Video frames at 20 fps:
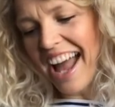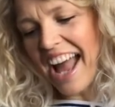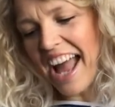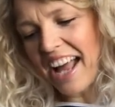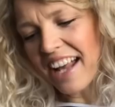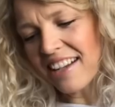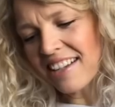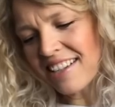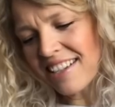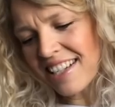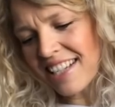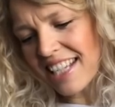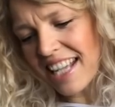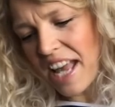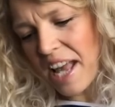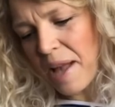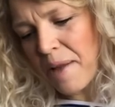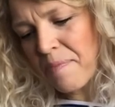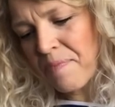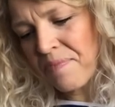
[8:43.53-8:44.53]
and
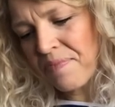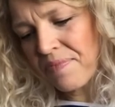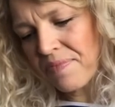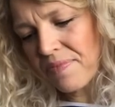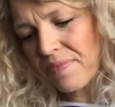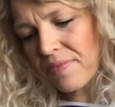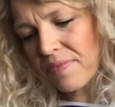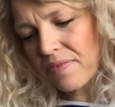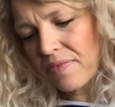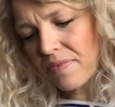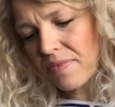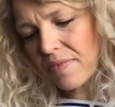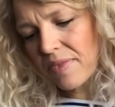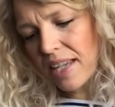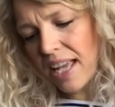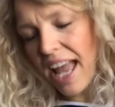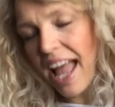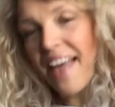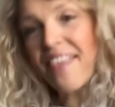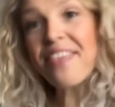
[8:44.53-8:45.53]

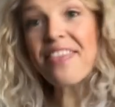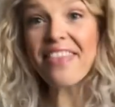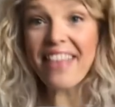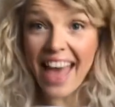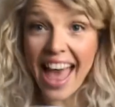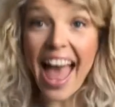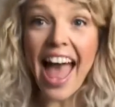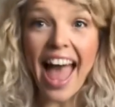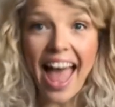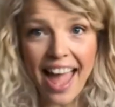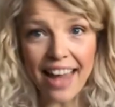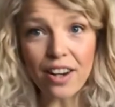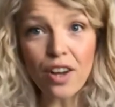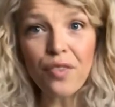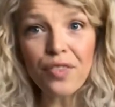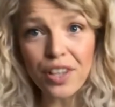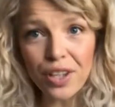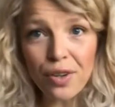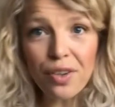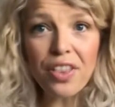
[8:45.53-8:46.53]
then on
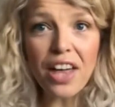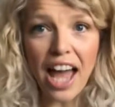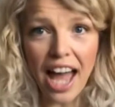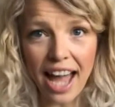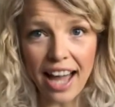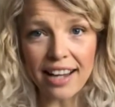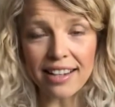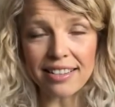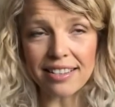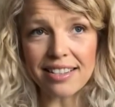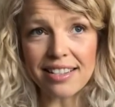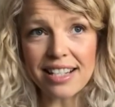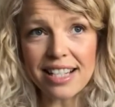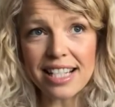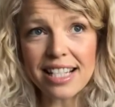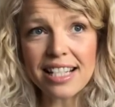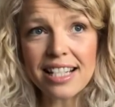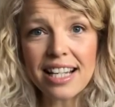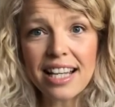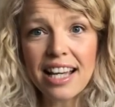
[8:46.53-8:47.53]
the other
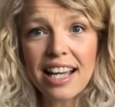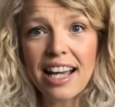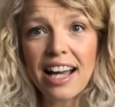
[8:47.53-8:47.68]
hand,